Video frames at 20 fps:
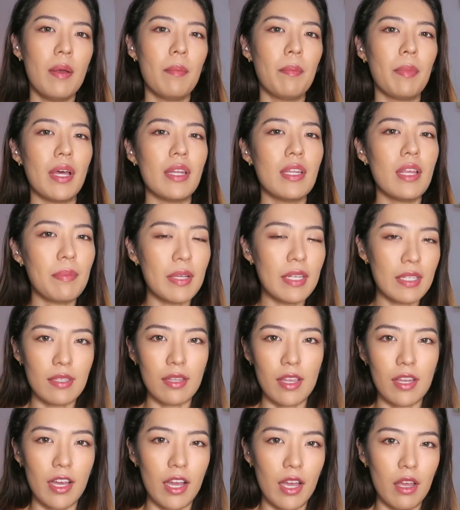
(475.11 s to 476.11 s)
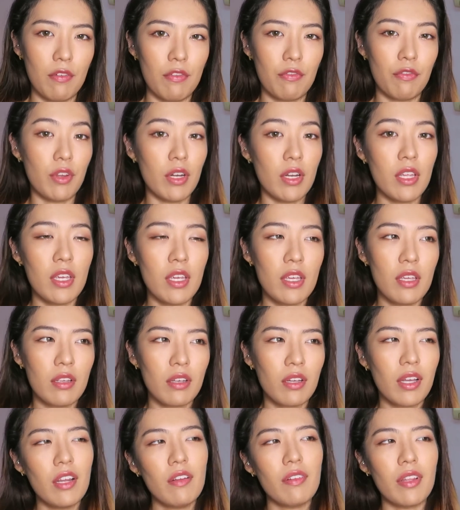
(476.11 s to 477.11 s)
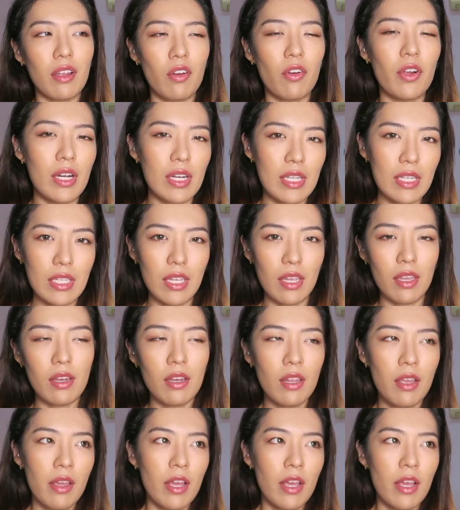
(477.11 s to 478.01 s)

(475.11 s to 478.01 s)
But that being said, I have really kind of like oily skin,